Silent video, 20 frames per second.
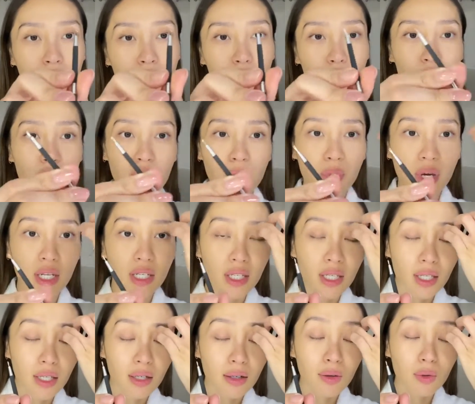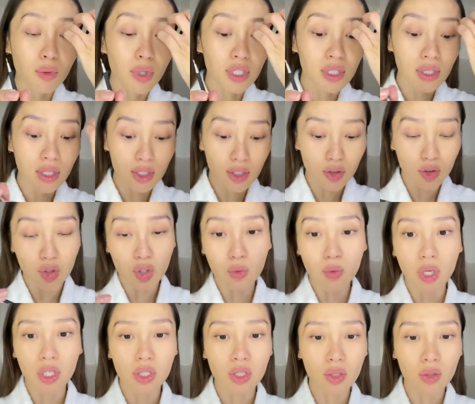So depending what size that you
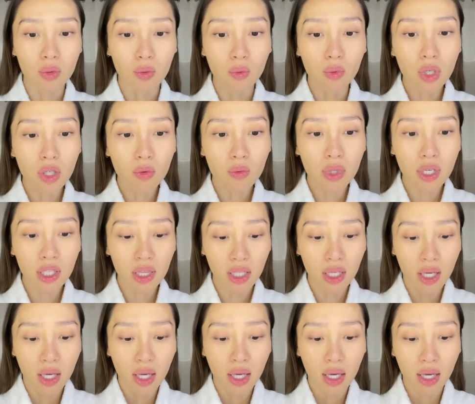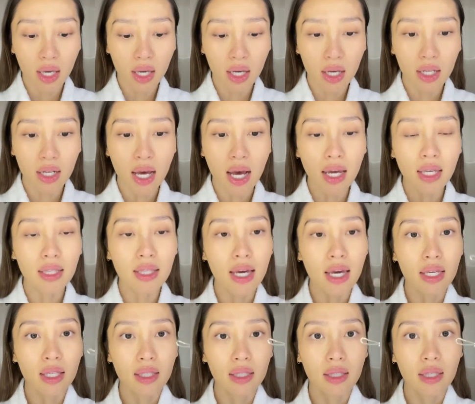want to work with. And I
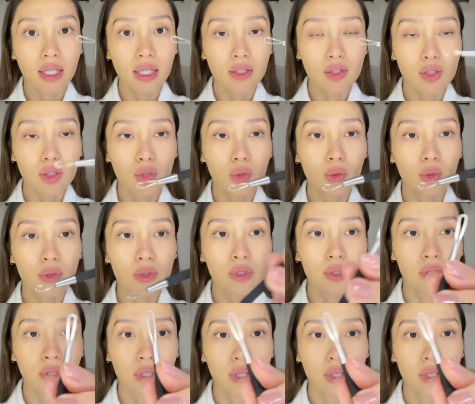like this tools